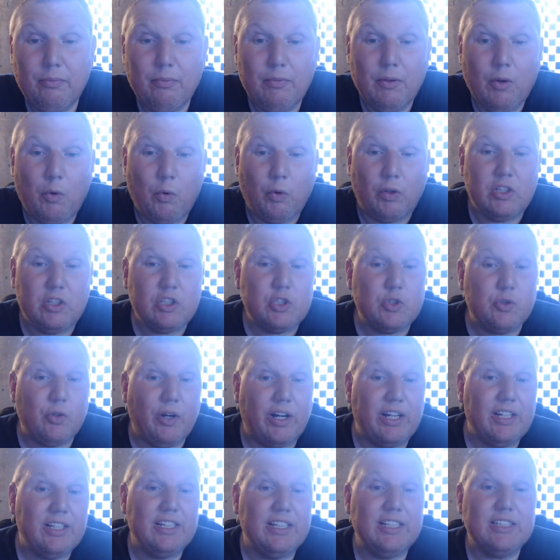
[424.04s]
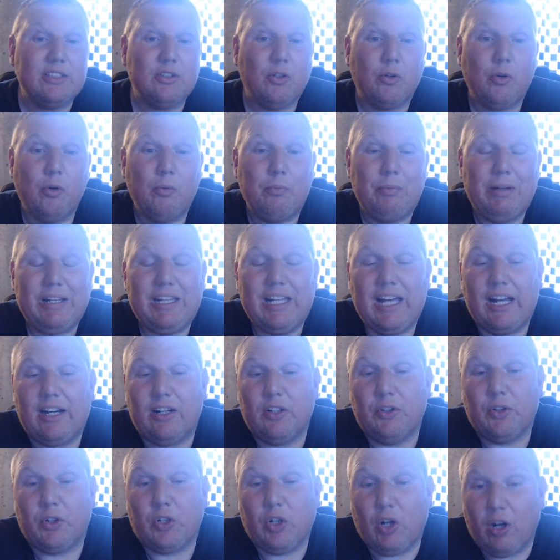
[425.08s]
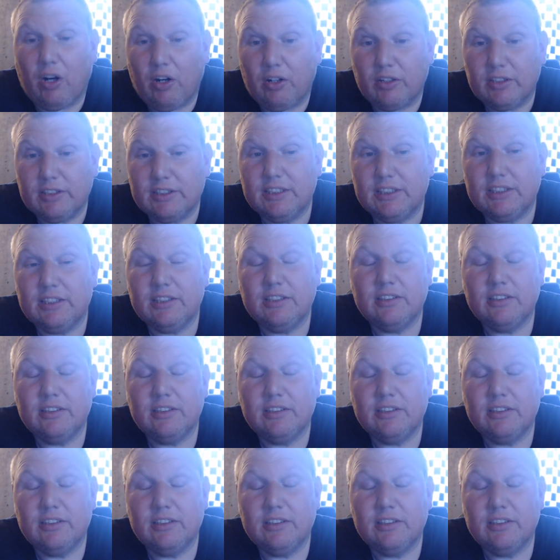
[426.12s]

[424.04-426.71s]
orchestrating this whole beat down on the Kirks.